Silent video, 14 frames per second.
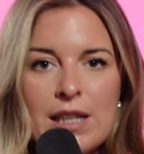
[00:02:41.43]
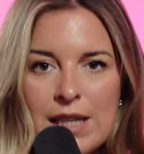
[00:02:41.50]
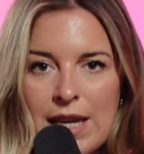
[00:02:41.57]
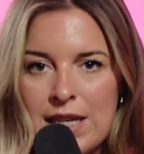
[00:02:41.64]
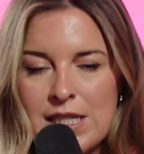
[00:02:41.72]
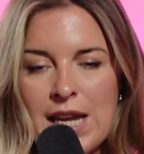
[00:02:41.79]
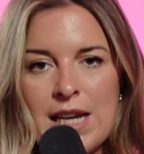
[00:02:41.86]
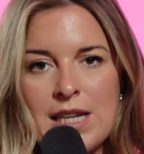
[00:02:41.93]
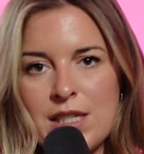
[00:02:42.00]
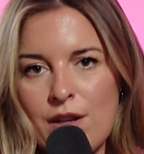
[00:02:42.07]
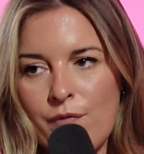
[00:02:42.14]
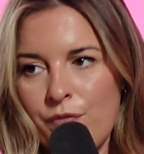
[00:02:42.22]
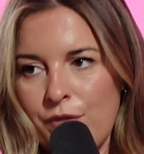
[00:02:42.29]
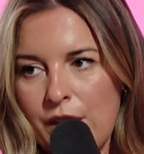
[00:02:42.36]
It takes
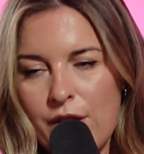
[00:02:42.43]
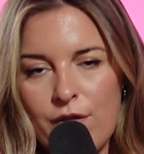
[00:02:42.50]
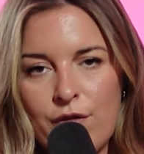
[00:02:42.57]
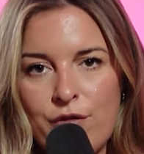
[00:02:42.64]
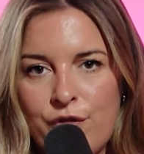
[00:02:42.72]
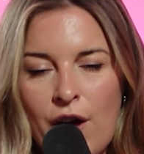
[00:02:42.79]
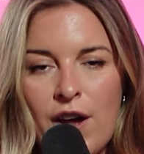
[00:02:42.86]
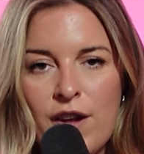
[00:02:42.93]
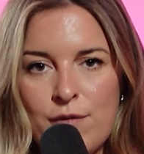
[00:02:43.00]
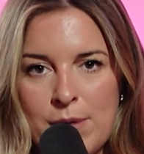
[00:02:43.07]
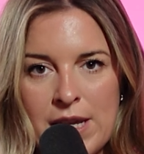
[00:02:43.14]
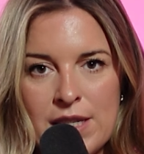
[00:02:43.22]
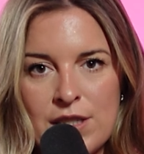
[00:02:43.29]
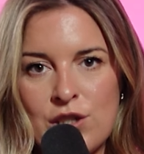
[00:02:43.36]
5
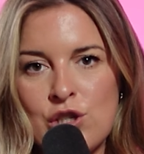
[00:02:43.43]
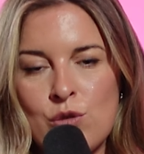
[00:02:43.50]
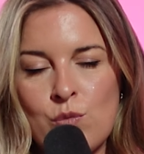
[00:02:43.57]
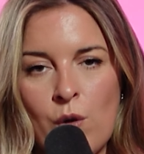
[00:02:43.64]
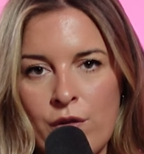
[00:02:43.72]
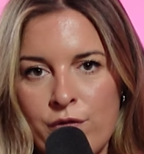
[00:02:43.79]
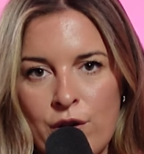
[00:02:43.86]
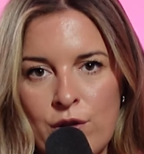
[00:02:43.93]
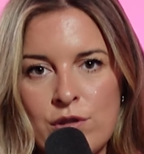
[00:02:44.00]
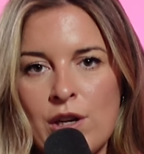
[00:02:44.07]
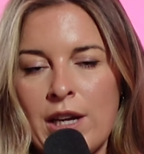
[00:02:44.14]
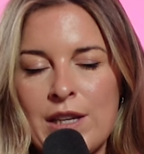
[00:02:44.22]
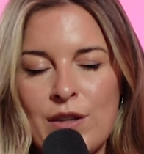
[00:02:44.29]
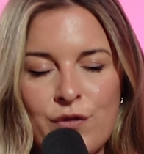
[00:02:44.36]
minutes to do one photo.
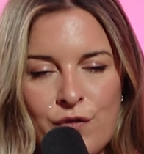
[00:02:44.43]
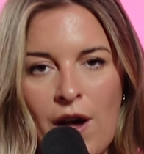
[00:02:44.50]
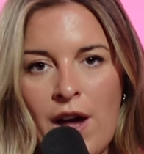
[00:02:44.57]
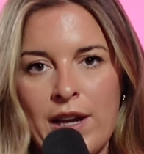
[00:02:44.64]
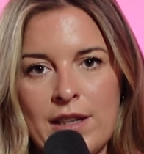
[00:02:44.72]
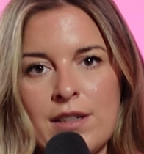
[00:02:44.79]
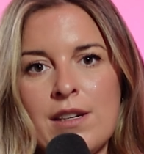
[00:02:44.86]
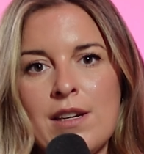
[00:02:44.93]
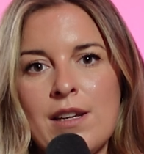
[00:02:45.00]
Like, it's fine.